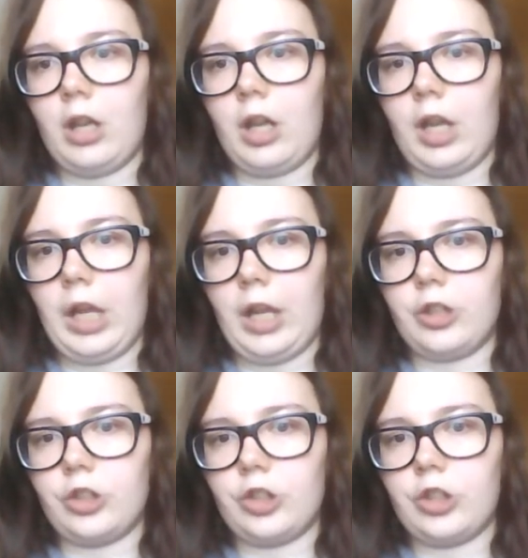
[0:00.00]

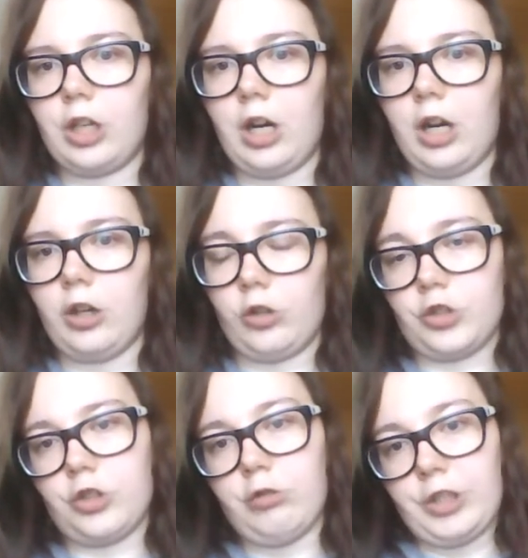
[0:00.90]
And I
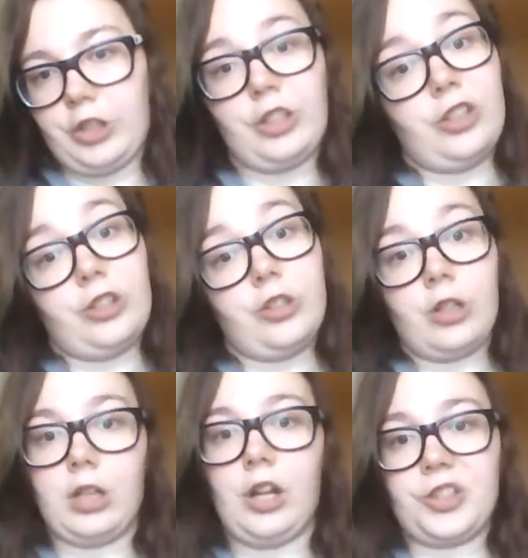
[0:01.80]
also attended
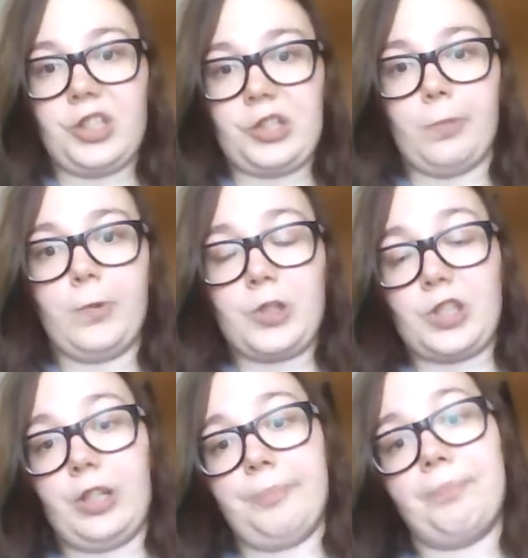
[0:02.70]
classes,
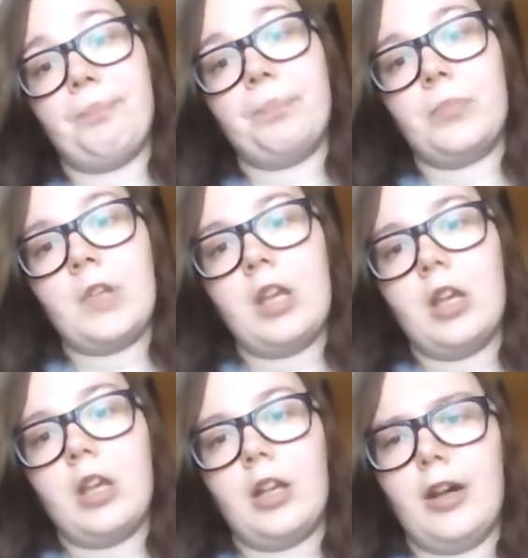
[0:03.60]
obviously.
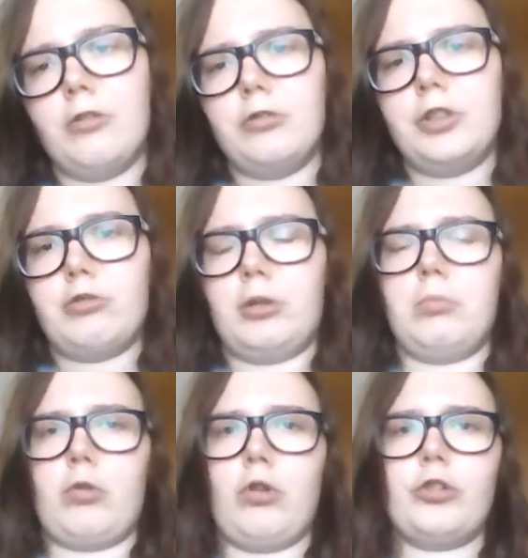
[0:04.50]
Now, you're
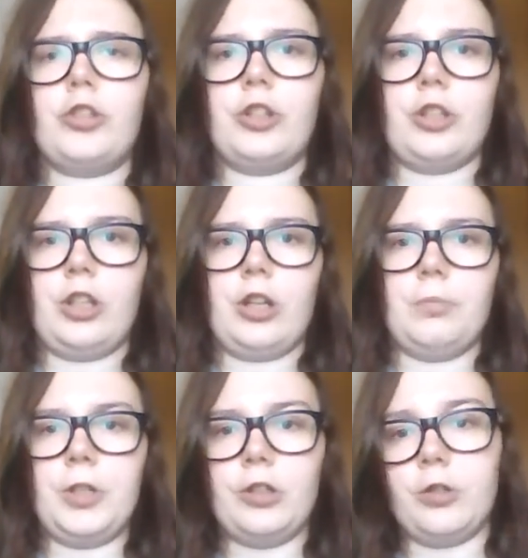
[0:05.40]
abroad, it can
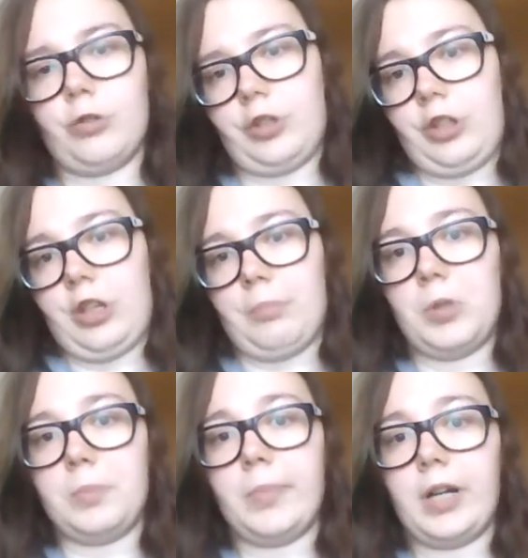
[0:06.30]
be good, it can
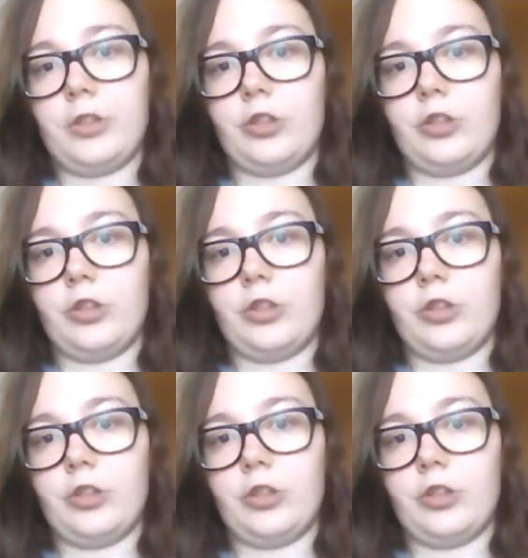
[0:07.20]
be bad.